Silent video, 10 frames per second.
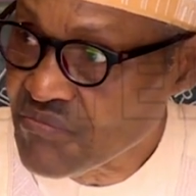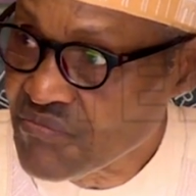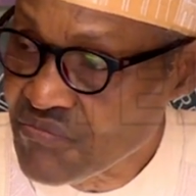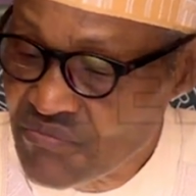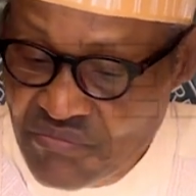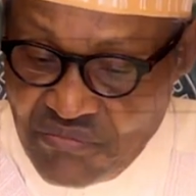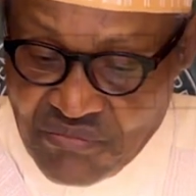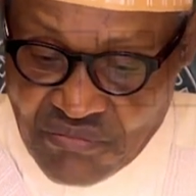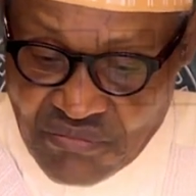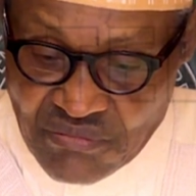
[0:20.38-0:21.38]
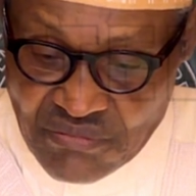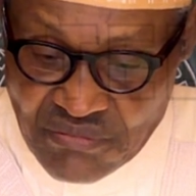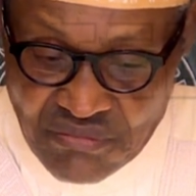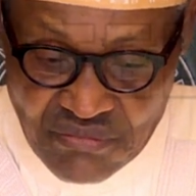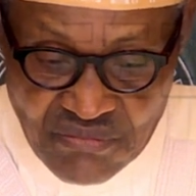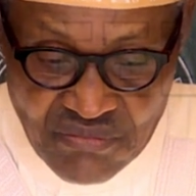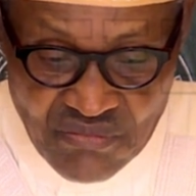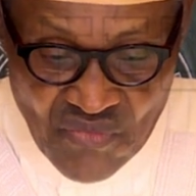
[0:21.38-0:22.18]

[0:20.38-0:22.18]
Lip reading: Nothing is said.